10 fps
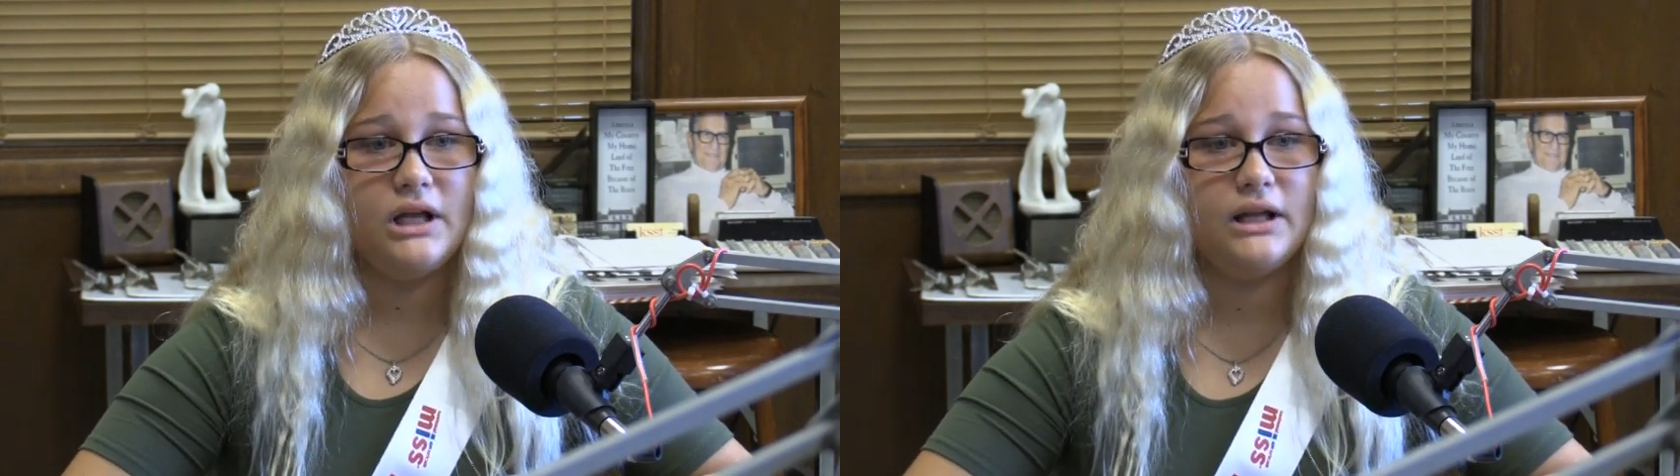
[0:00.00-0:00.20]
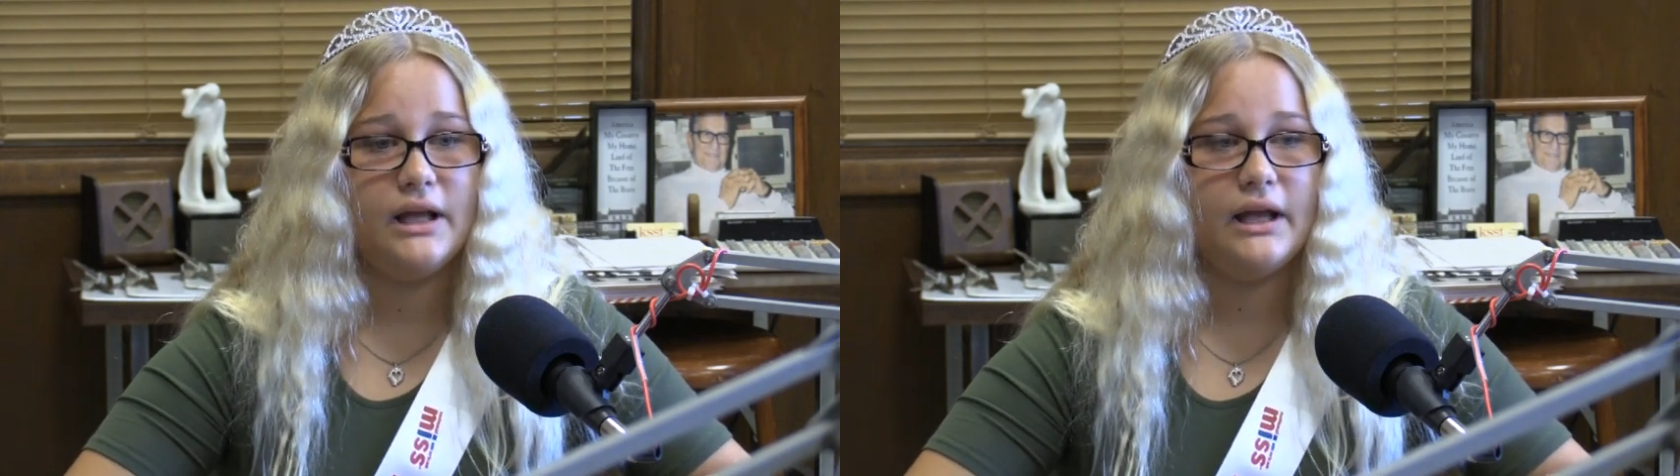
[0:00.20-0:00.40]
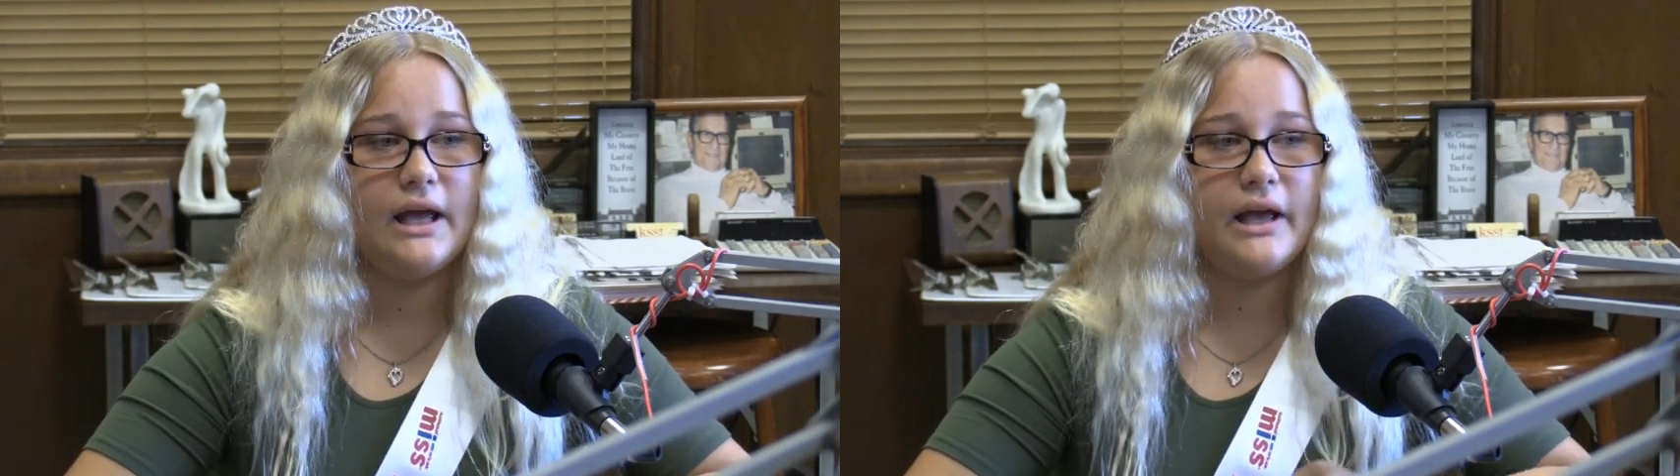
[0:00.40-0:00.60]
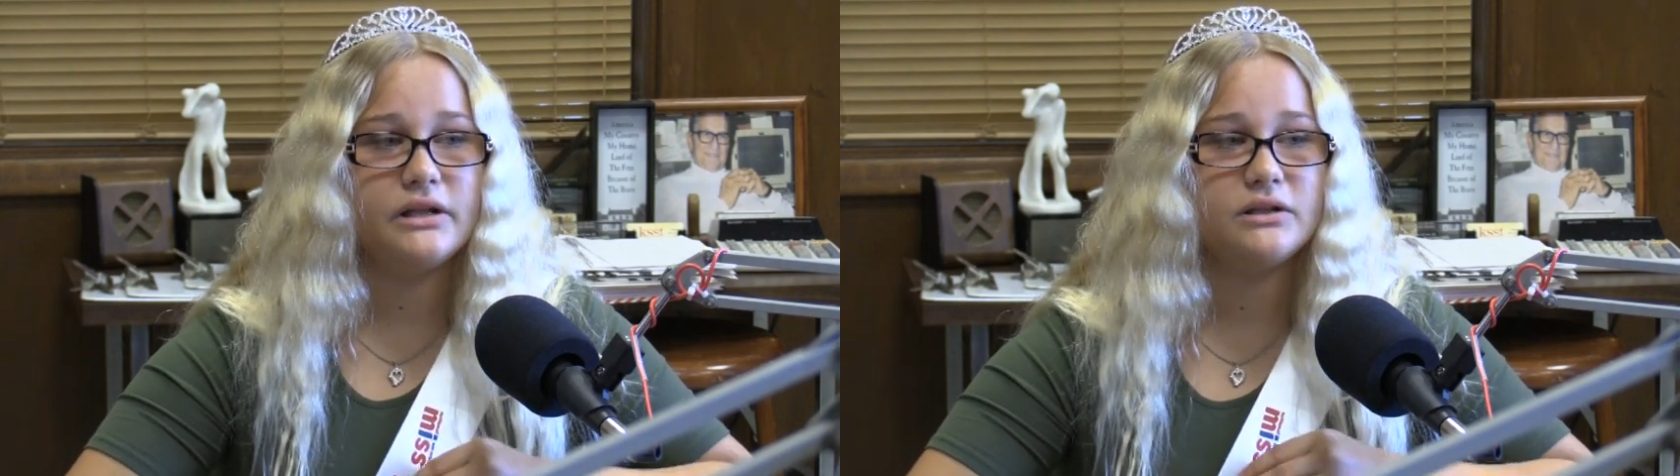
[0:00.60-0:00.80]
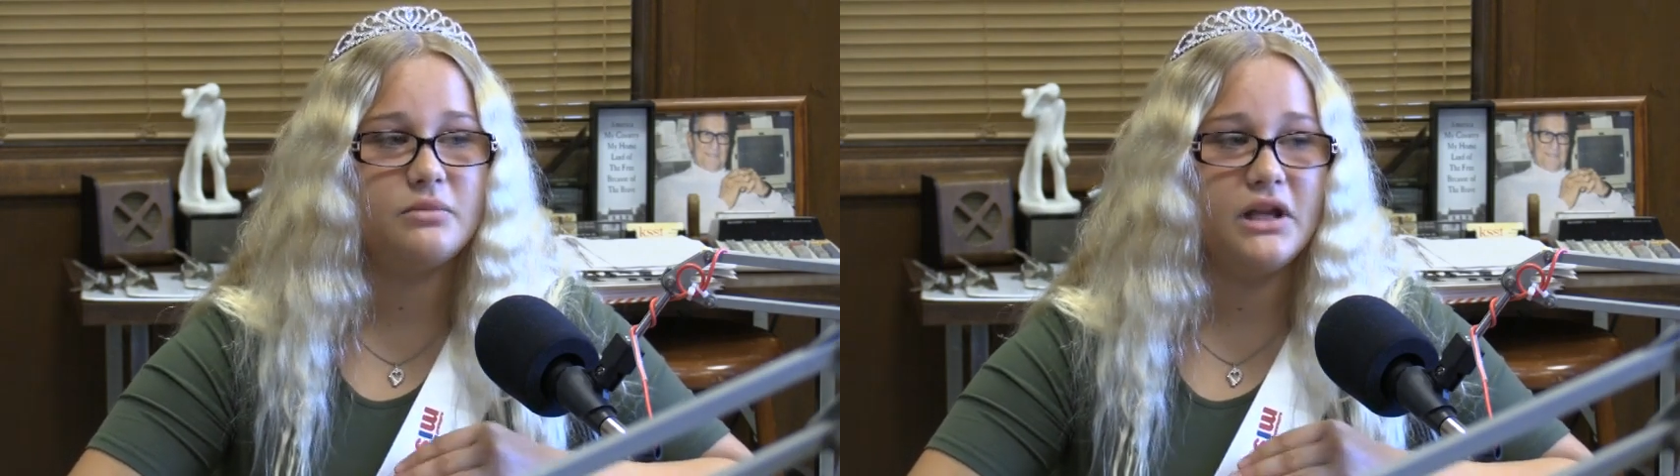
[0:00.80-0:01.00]
and like
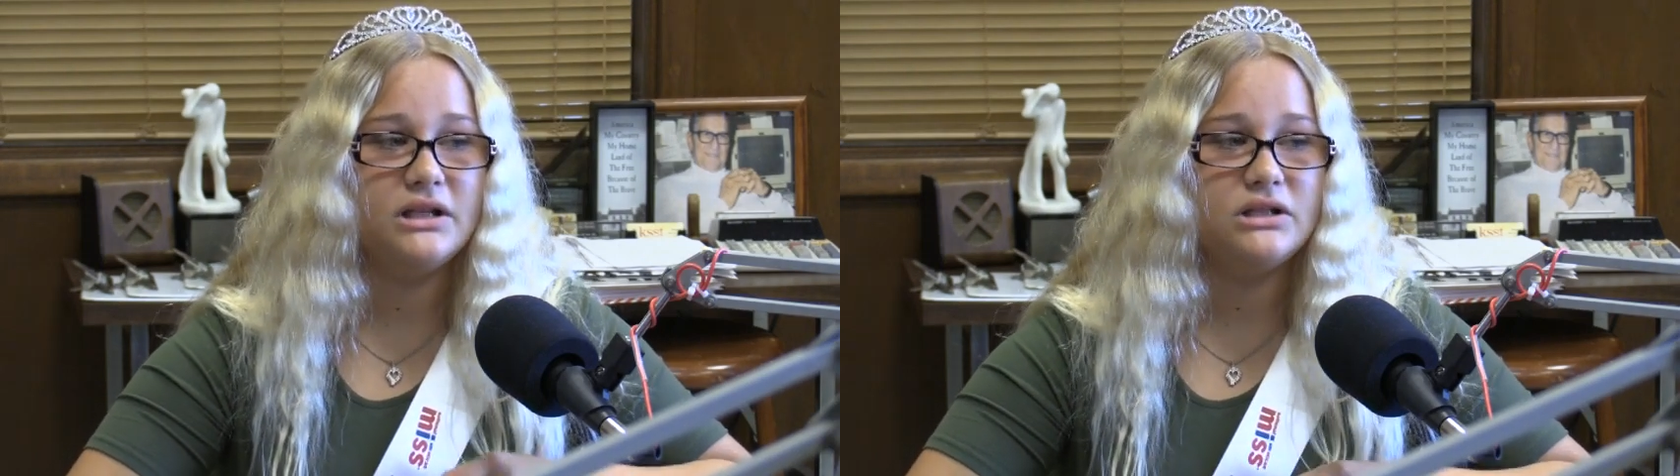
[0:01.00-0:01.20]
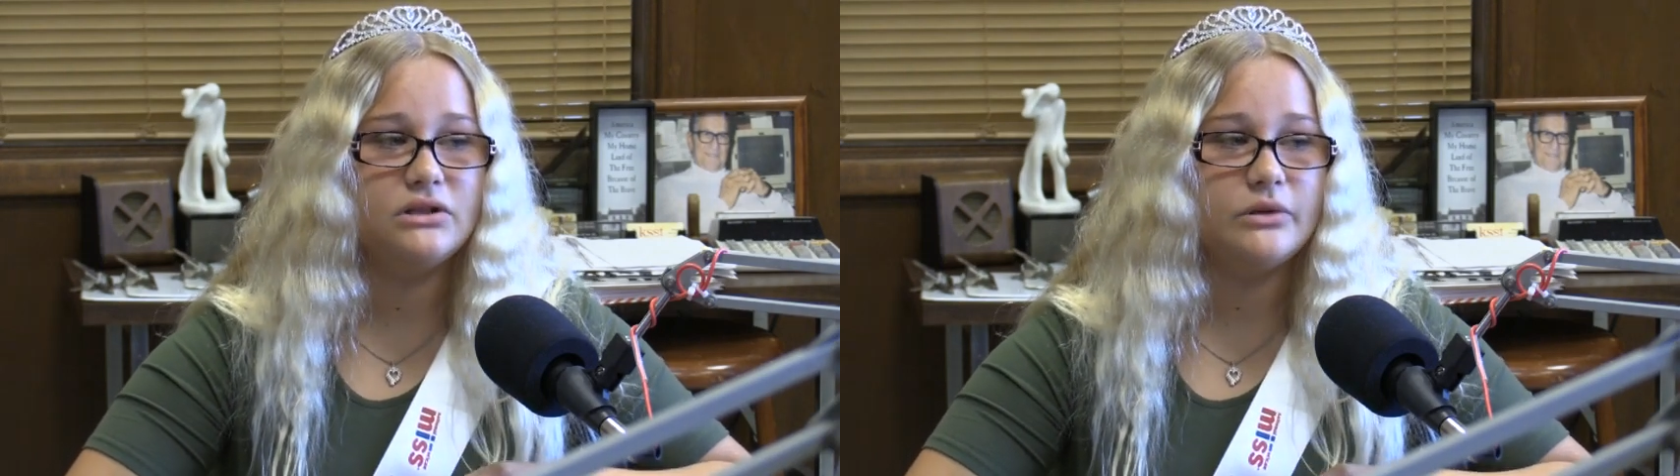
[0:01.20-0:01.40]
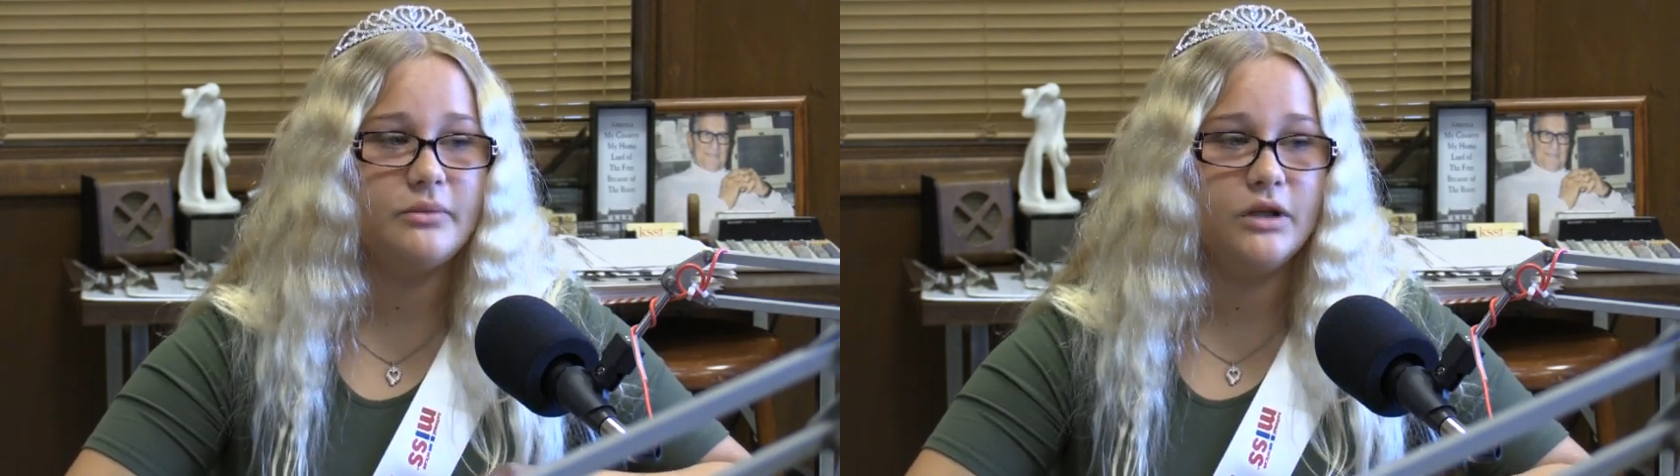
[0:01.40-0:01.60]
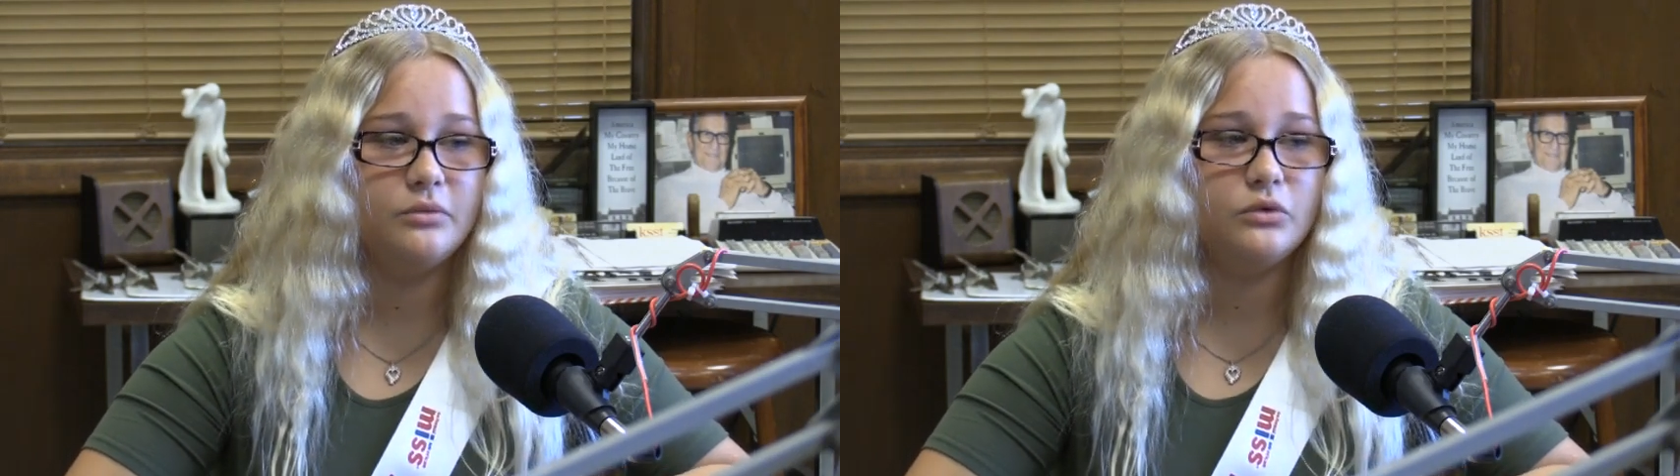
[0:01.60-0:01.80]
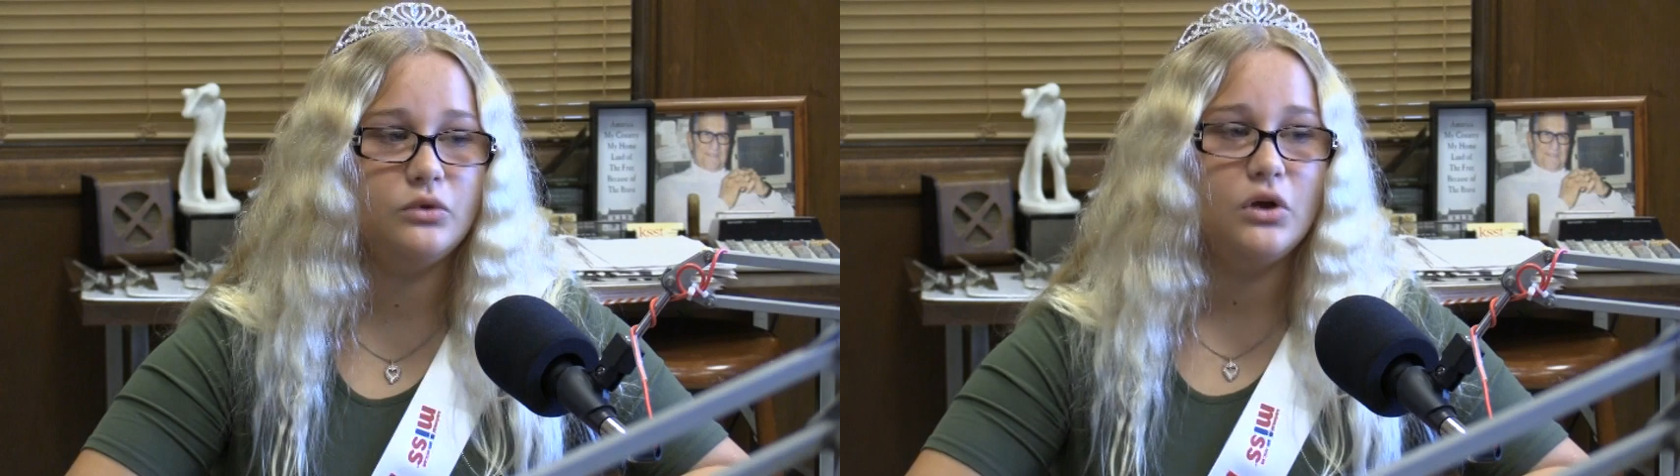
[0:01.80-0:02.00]
ask places or
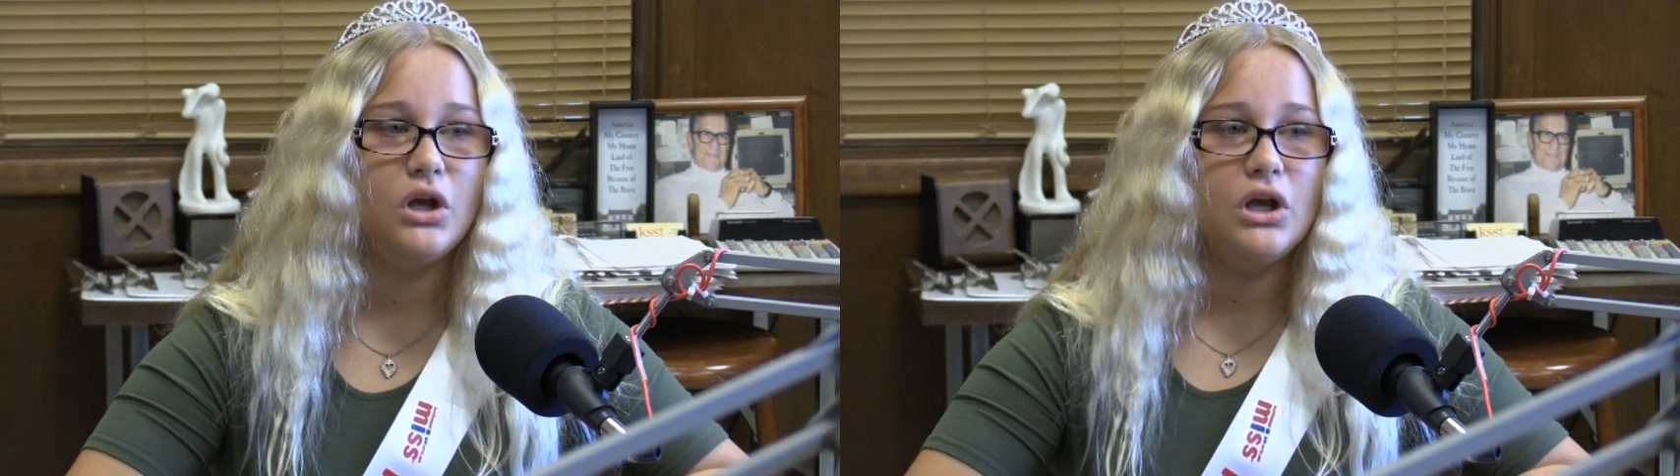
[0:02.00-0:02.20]
people